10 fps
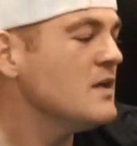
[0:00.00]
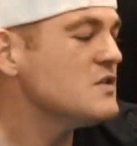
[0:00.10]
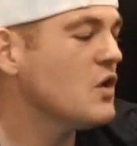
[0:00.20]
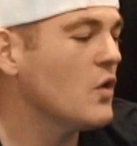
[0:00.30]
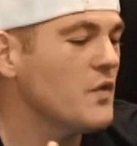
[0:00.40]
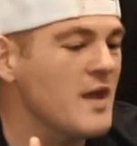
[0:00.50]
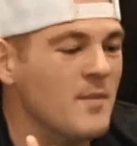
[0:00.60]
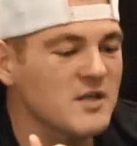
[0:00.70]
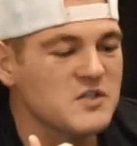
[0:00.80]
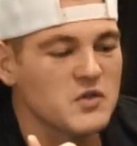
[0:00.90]
So the
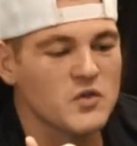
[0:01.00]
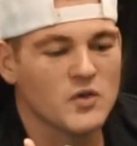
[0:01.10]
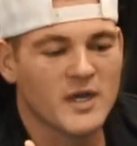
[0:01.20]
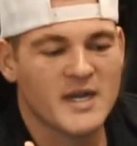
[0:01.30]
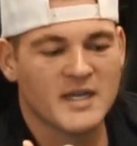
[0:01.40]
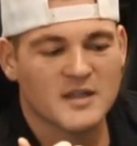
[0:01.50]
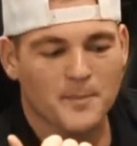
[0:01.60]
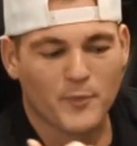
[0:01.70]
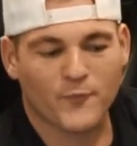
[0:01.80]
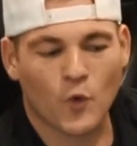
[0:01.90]
MR2, you kind of get the
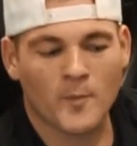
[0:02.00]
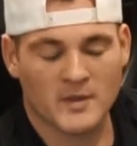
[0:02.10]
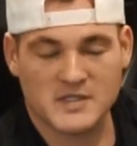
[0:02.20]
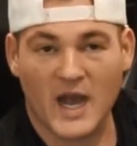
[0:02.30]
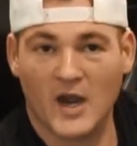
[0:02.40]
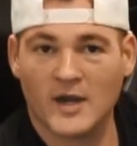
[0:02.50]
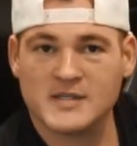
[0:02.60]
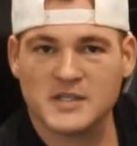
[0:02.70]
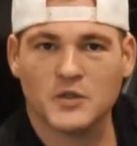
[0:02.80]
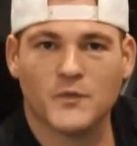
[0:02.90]
performance. I
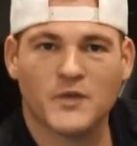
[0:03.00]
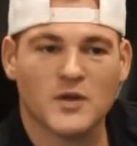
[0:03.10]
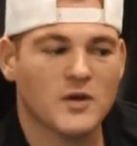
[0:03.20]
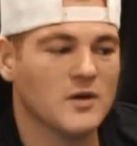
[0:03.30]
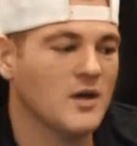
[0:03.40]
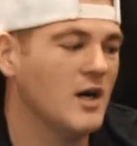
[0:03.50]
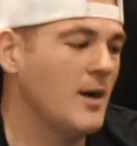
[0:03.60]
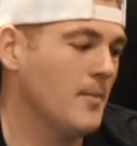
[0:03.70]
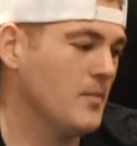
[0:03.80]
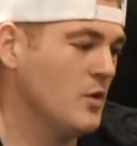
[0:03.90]
honestly do feel,
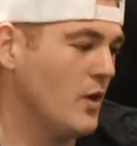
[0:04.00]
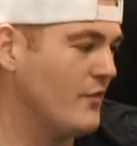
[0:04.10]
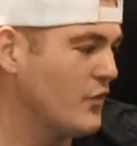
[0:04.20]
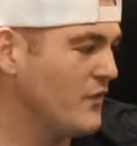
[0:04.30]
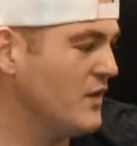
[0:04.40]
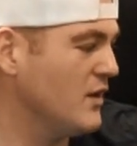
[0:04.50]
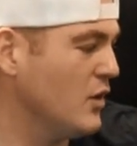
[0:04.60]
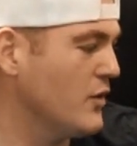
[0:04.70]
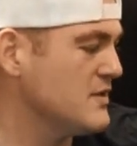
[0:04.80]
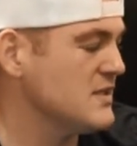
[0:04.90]
I've driven the
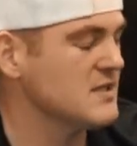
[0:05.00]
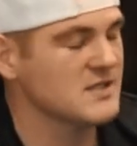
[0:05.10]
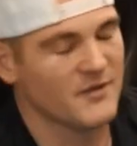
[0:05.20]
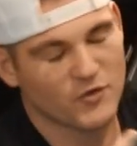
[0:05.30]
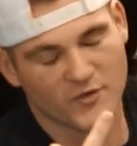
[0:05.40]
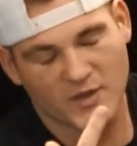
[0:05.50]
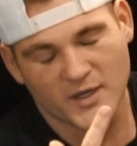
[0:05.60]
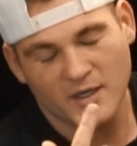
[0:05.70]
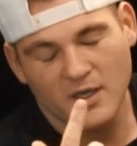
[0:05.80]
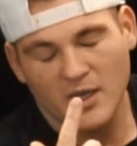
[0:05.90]
Lotuses, I've
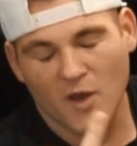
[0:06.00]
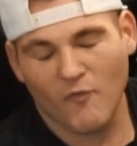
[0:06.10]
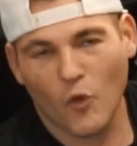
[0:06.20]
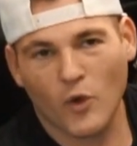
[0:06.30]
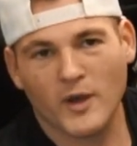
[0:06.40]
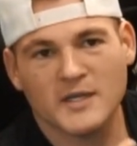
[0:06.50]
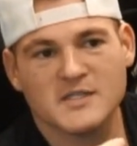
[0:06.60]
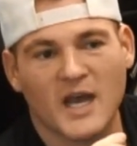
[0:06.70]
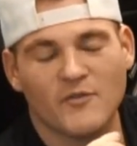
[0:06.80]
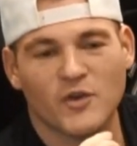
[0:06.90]
driven
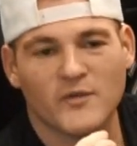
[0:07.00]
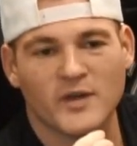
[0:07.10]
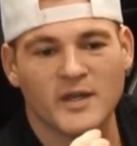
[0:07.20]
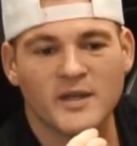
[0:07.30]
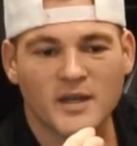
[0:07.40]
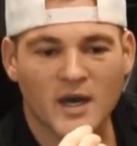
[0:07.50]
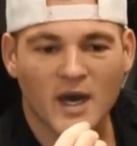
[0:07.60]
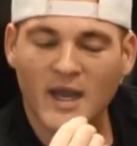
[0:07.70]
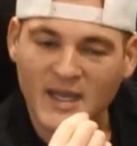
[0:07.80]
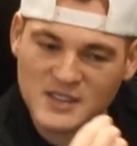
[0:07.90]
EVORAs, I've driven
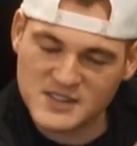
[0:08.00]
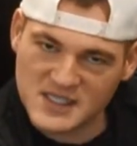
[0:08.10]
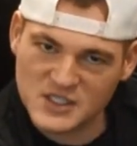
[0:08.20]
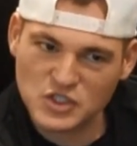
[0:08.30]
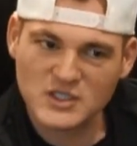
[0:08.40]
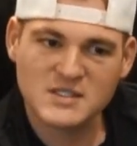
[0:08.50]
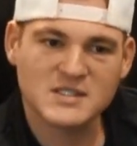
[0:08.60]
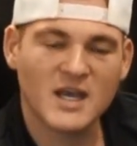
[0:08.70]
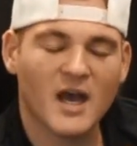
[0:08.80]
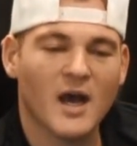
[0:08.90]

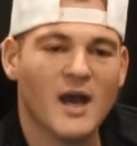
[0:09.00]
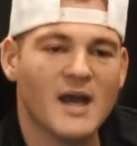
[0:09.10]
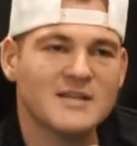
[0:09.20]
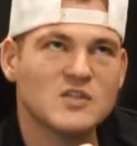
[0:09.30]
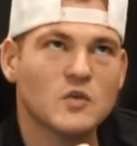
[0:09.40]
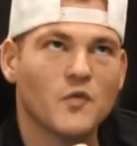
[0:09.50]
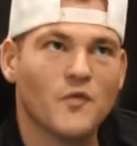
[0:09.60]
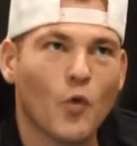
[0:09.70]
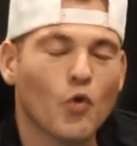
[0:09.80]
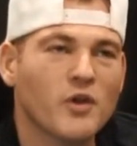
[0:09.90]
EXIGEs,
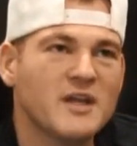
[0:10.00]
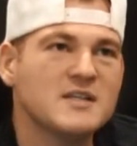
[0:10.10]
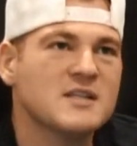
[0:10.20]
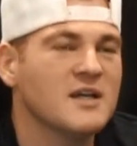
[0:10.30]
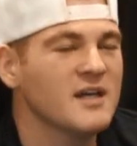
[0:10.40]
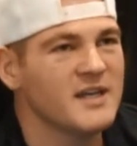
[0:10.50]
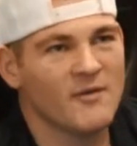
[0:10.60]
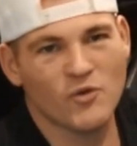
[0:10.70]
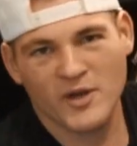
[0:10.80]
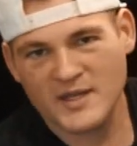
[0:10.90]
S240s,
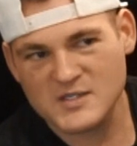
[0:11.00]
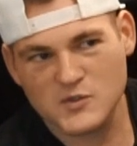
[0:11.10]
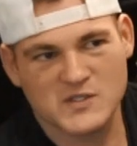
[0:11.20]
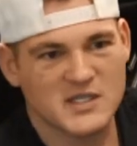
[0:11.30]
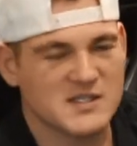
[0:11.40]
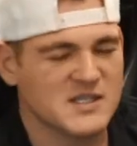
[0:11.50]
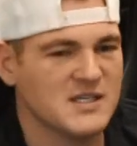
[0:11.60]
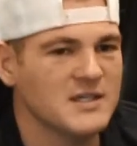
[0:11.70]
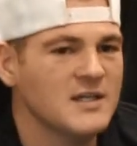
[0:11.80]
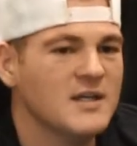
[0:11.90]
never an S260.